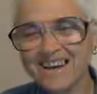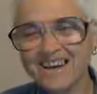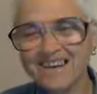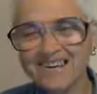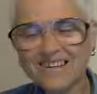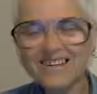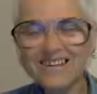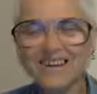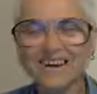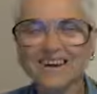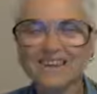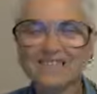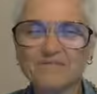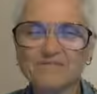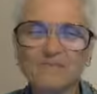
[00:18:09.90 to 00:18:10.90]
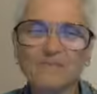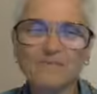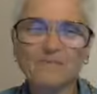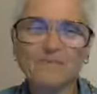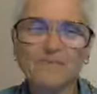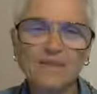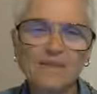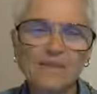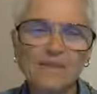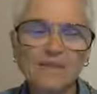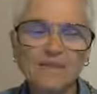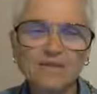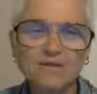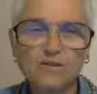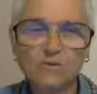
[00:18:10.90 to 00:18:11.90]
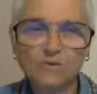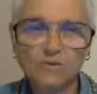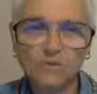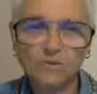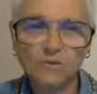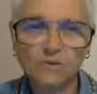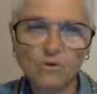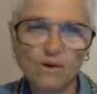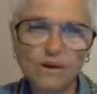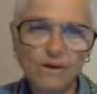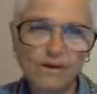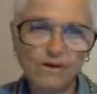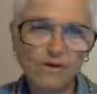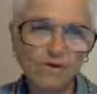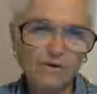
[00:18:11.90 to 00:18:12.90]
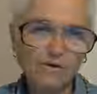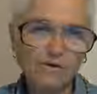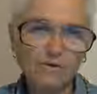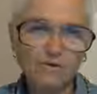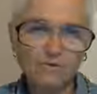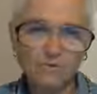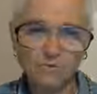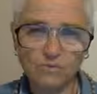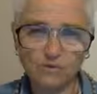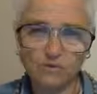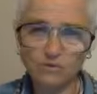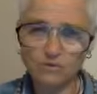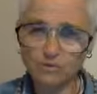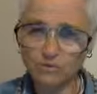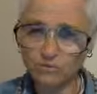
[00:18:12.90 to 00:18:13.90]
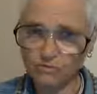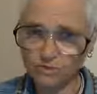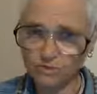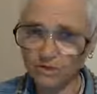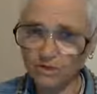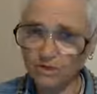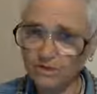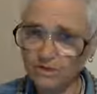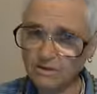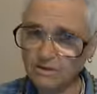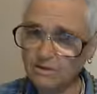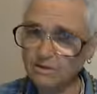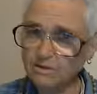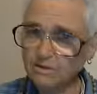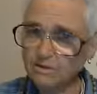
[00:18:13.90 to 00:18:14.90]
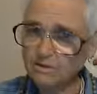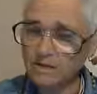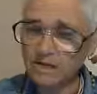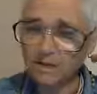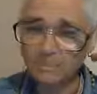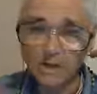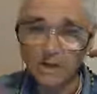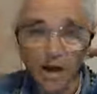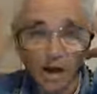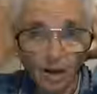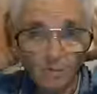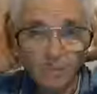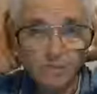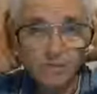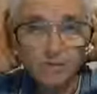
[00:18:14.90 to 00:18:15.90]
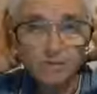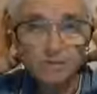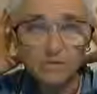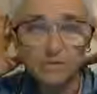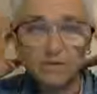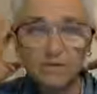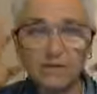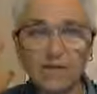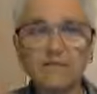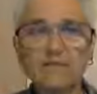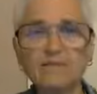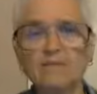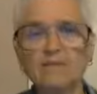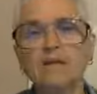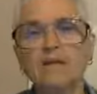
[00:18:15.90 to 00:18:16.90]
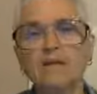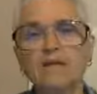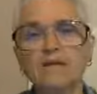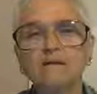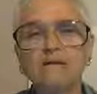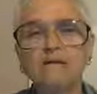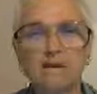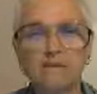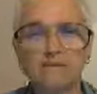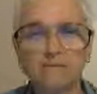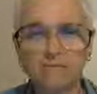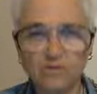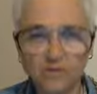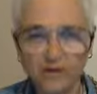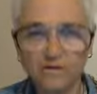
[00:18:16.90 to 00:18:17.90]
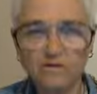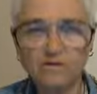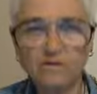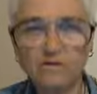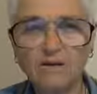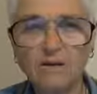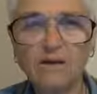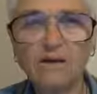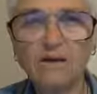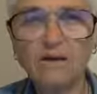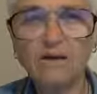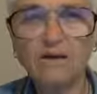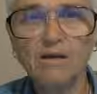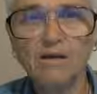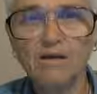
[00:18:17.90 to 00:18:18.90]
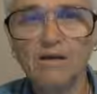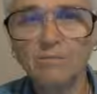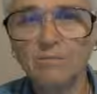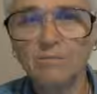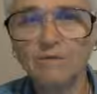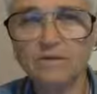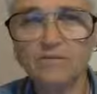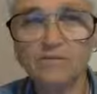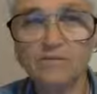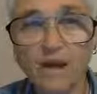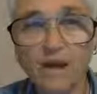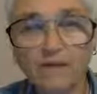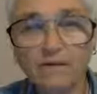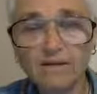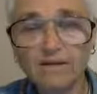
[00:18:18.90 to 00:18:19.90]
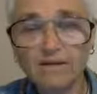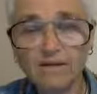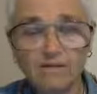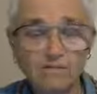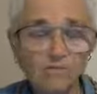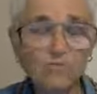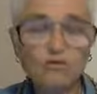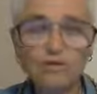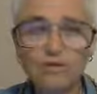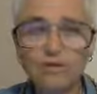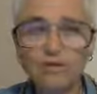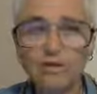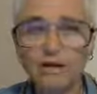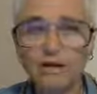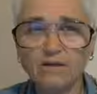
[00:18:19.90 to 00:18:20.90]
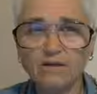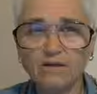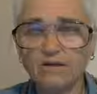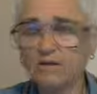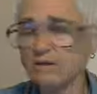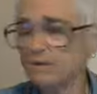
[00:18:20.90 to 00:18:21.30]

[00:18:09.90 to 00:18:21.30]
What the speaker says: Krishna. So her hair, which is usually kept up, nice and neat and chaste, he's dragging Dushashan,